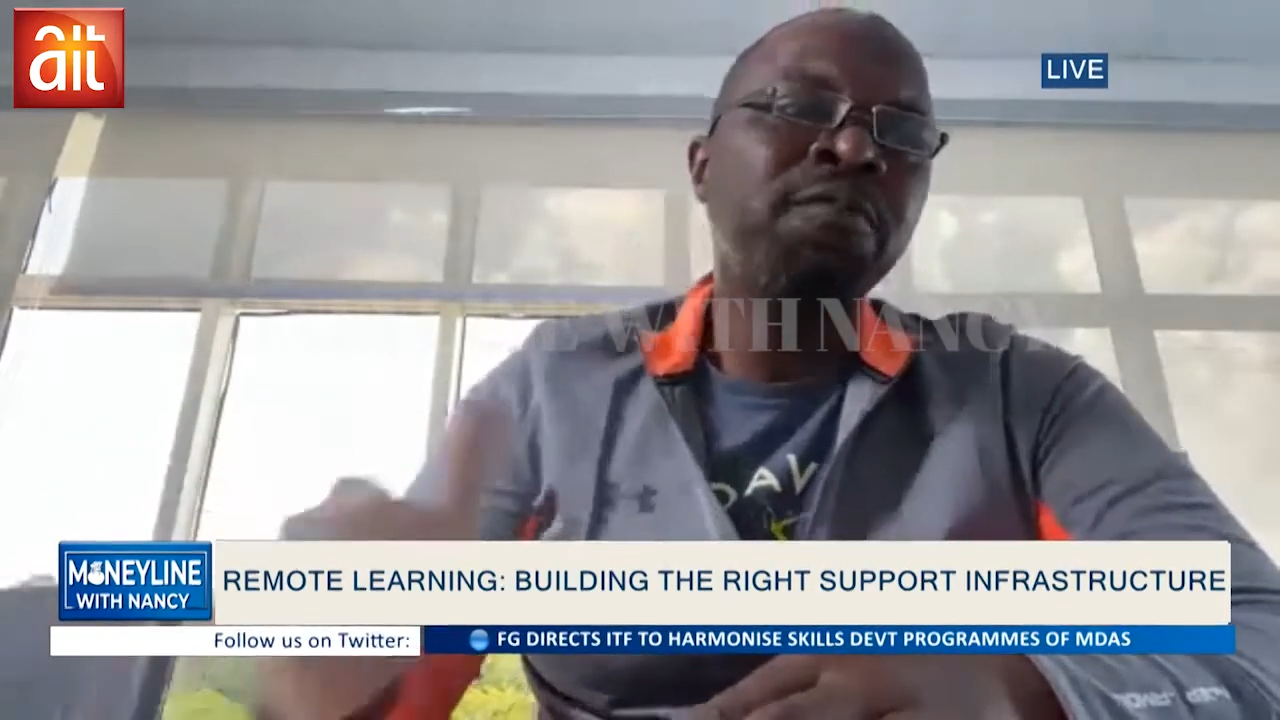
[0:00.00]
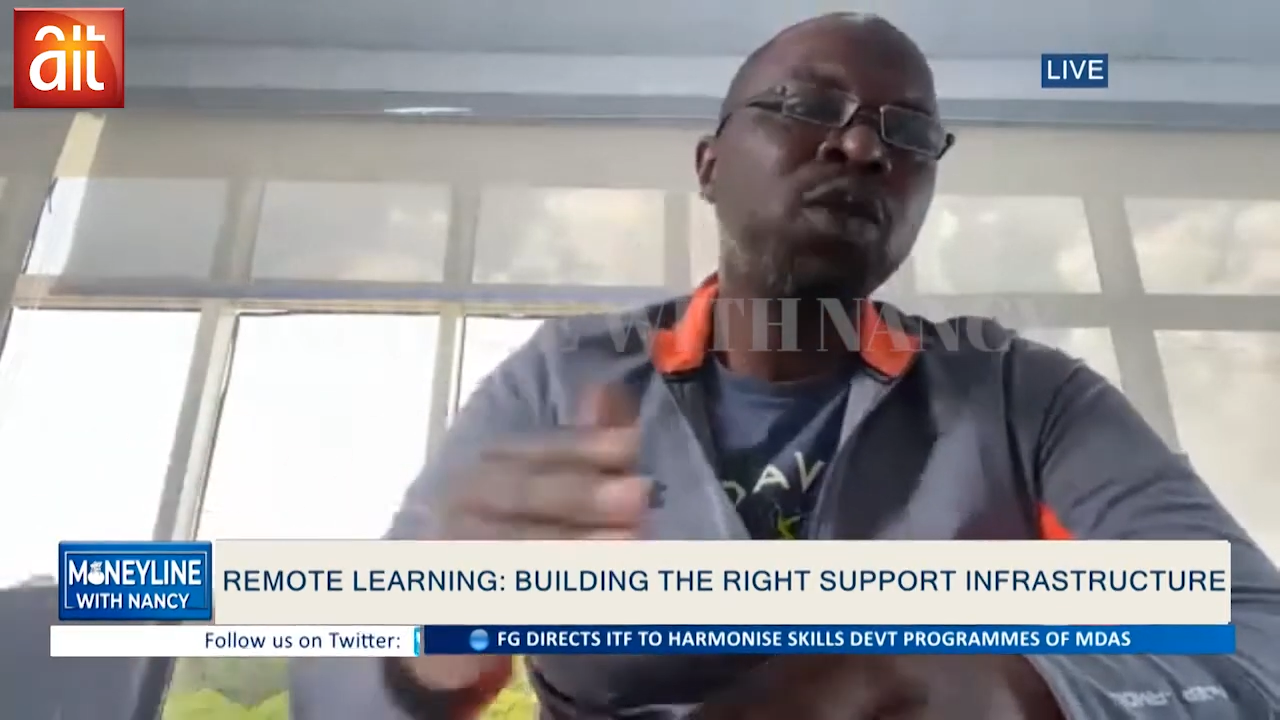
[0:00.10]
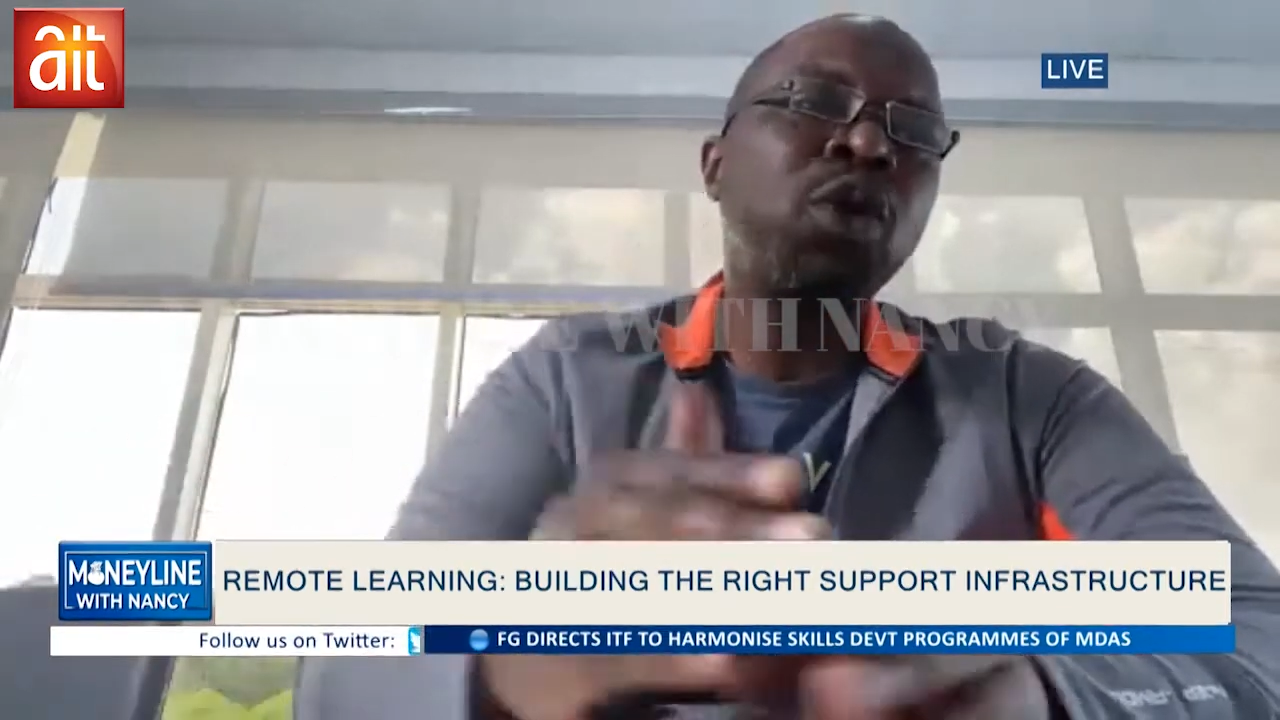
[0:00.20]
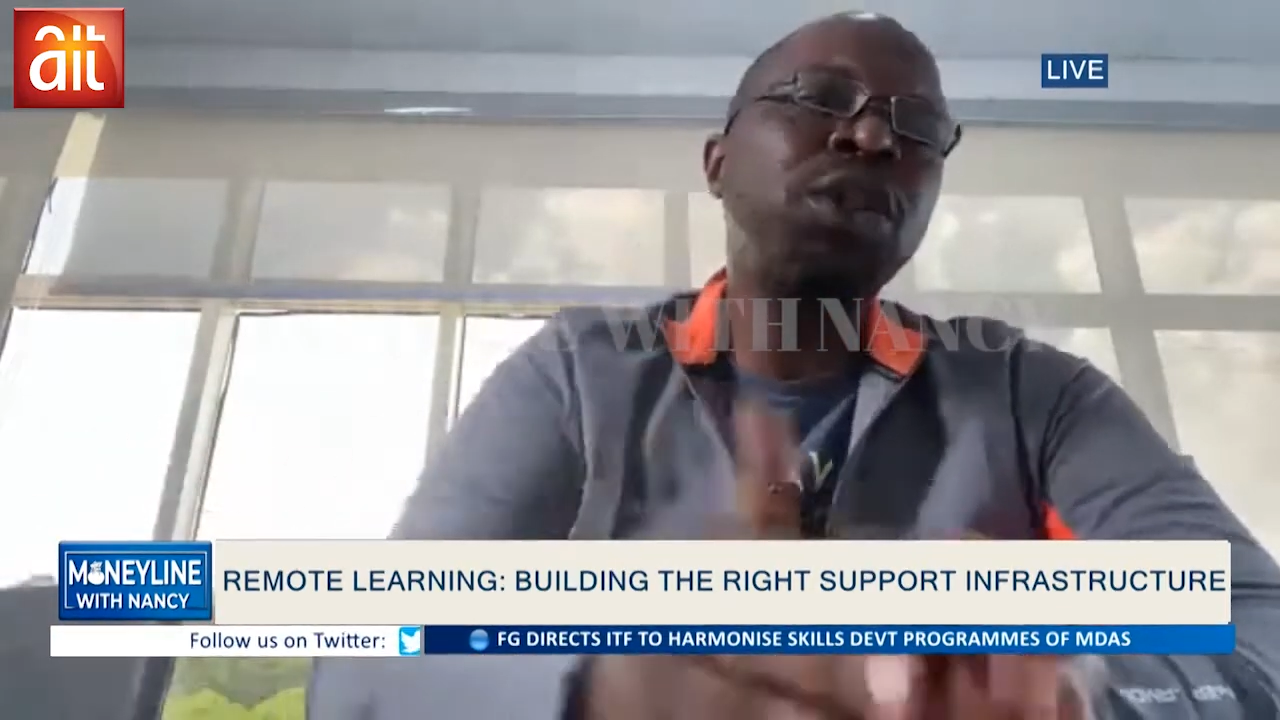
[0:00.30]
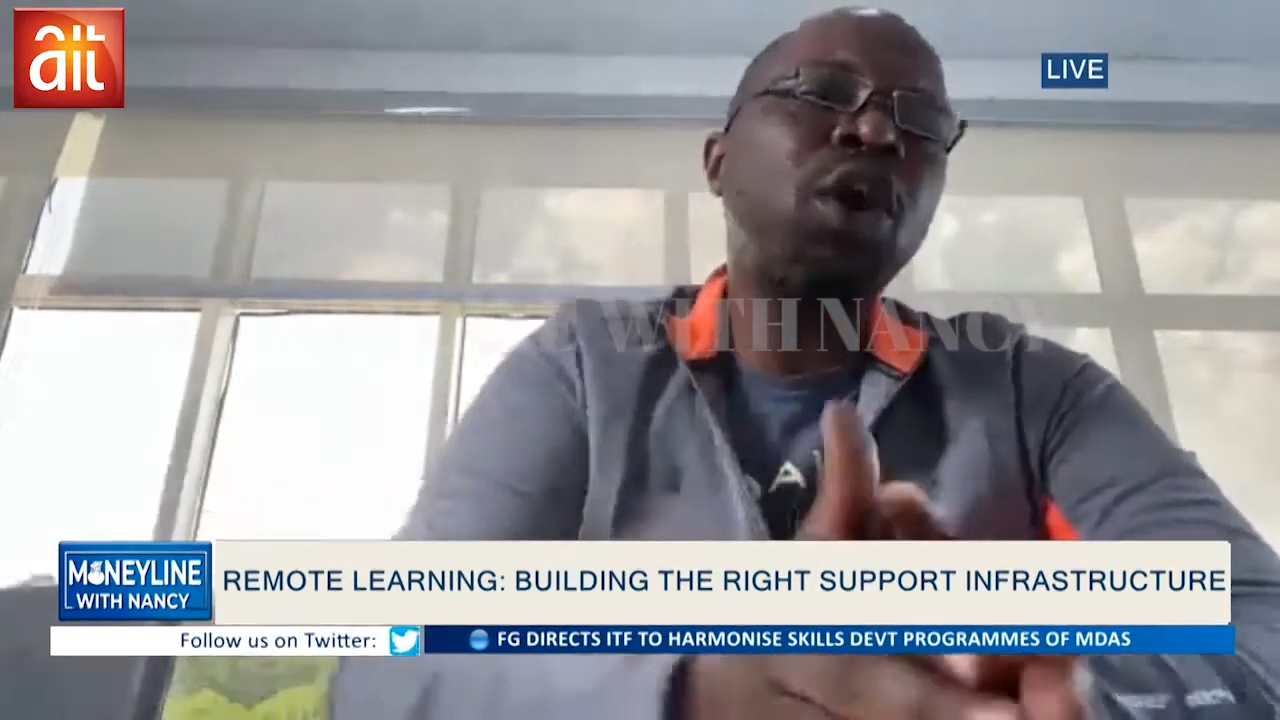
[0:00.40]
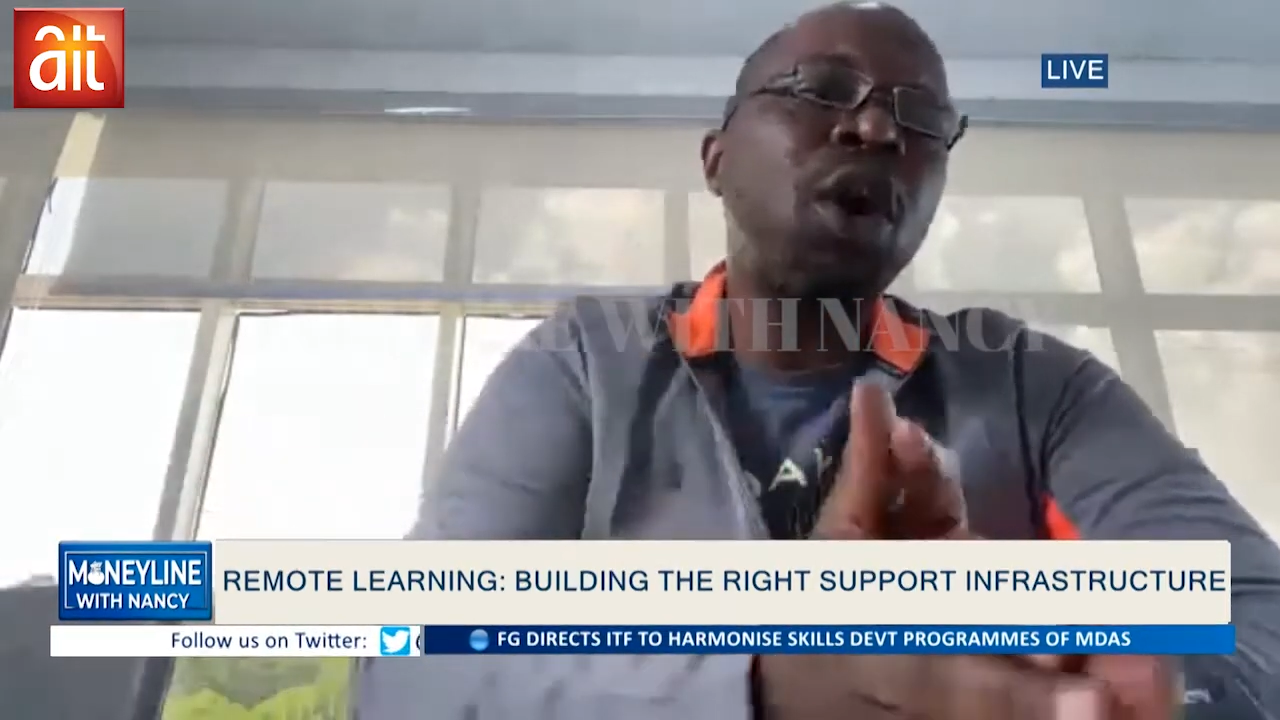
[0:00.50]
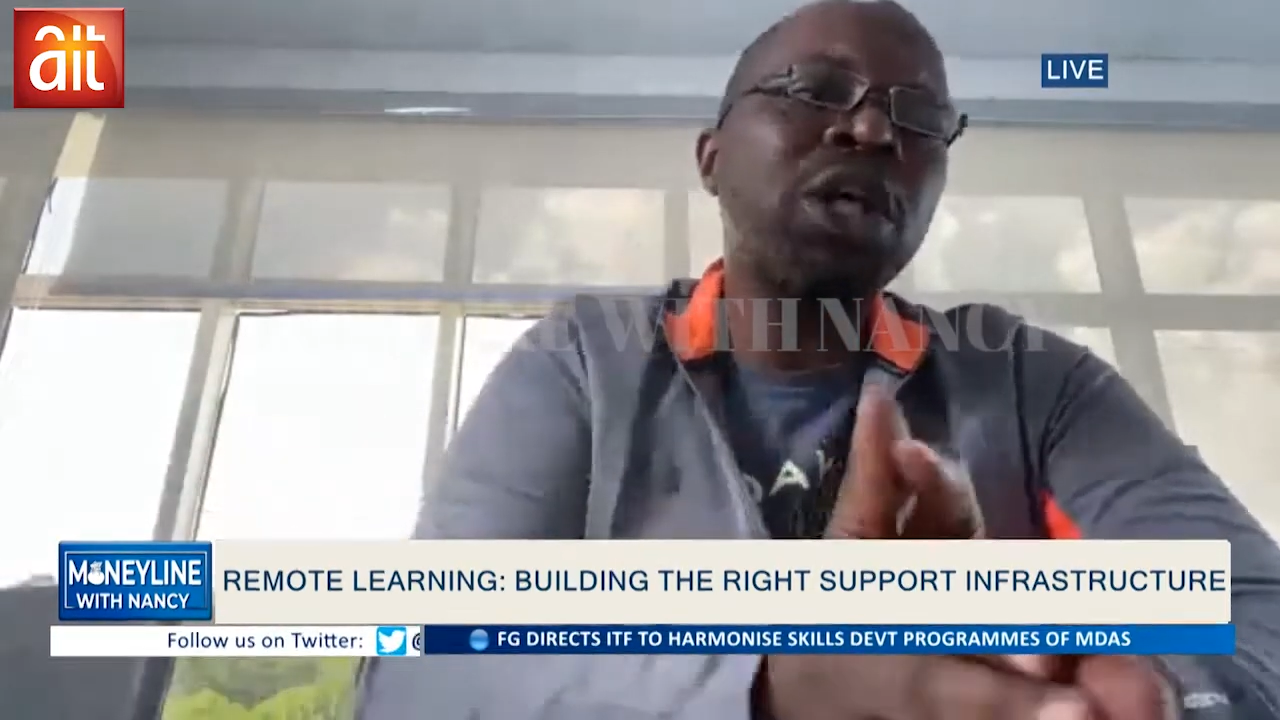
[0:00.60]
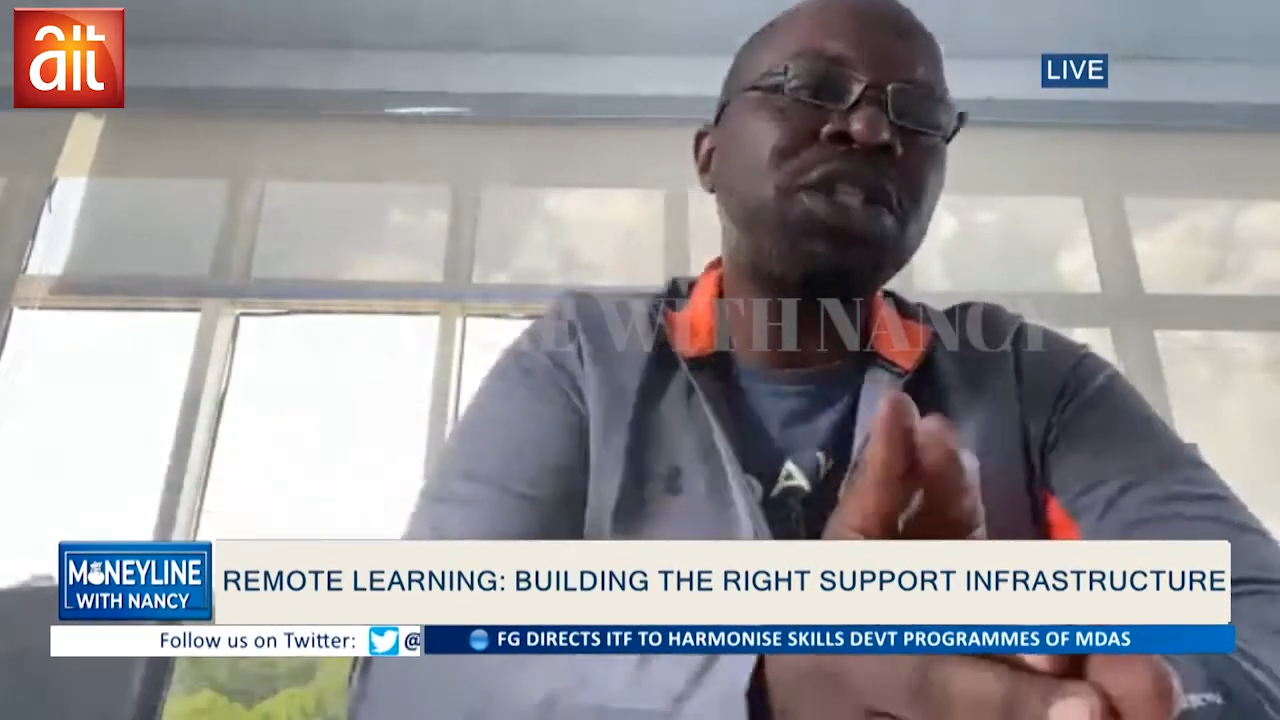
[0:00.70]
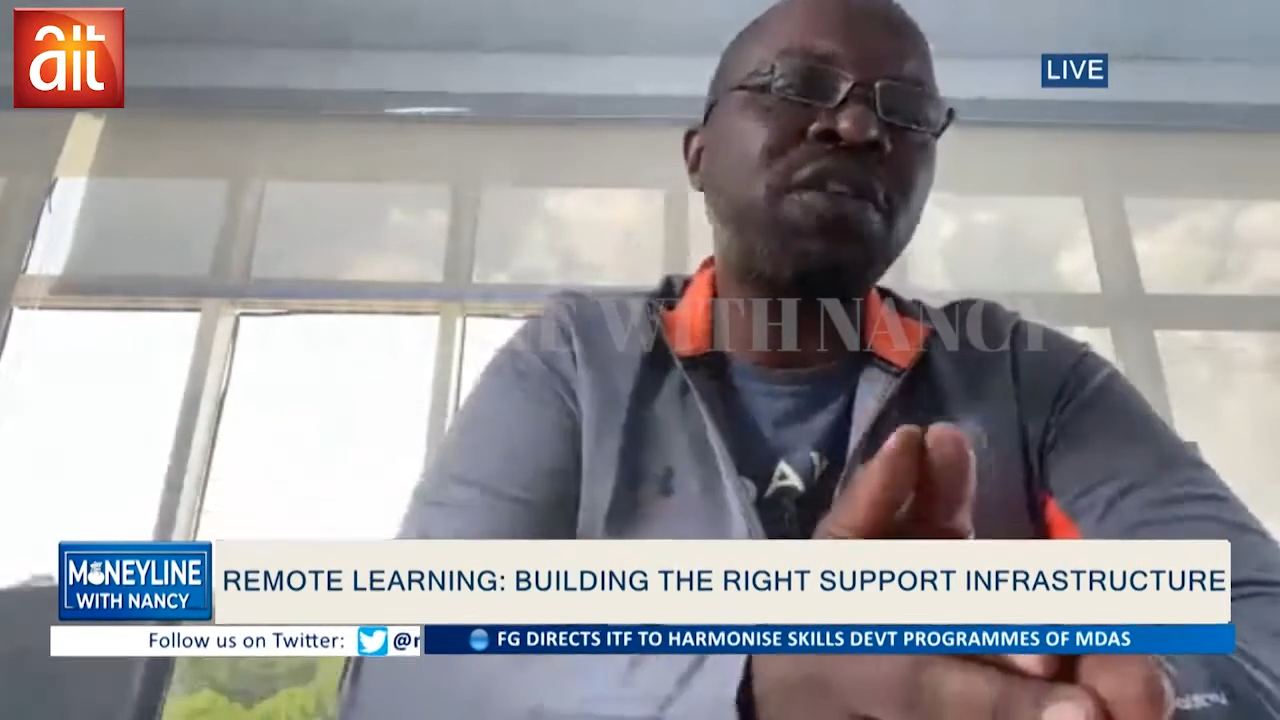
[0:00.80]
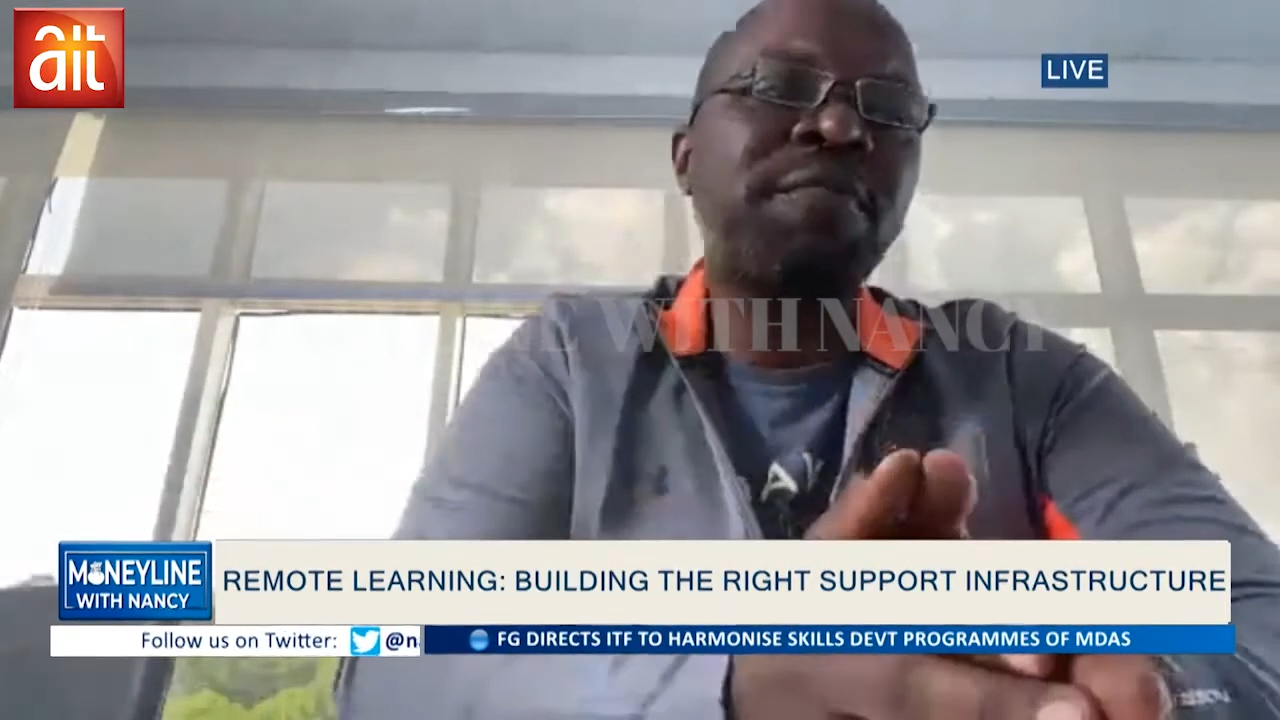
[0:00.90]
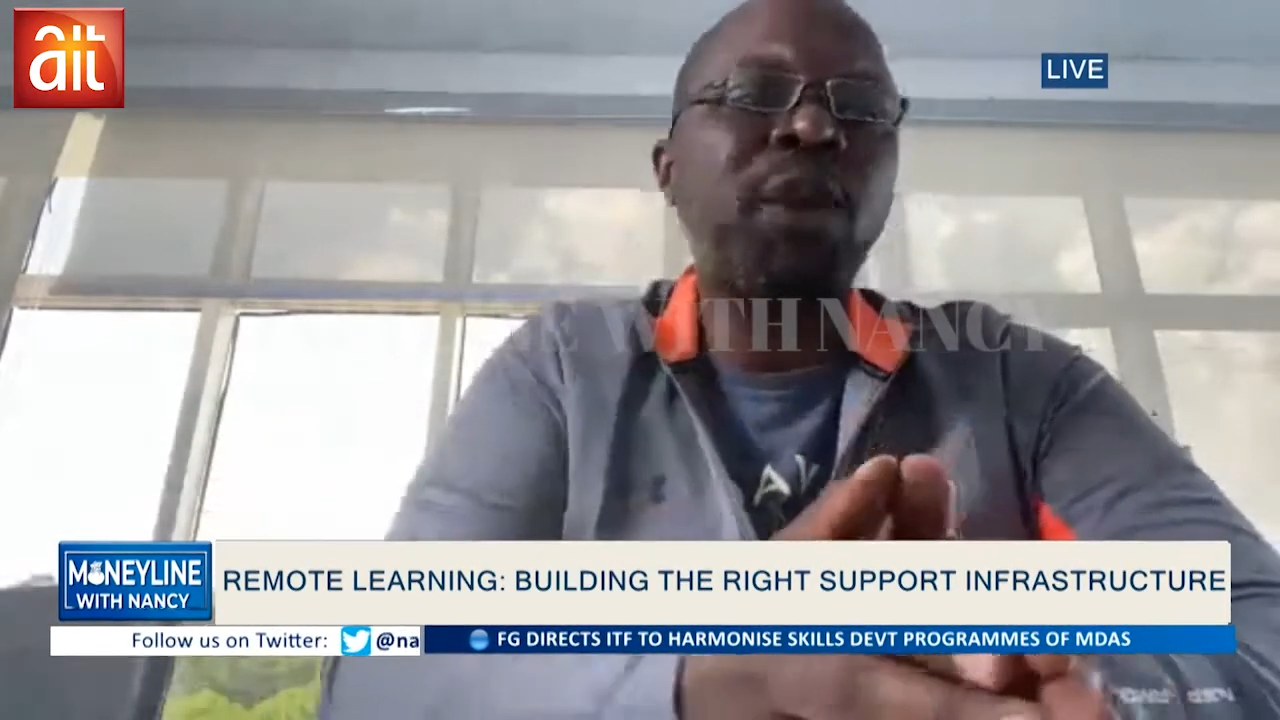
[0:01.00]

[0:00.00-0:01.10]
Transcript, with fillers: So the cost of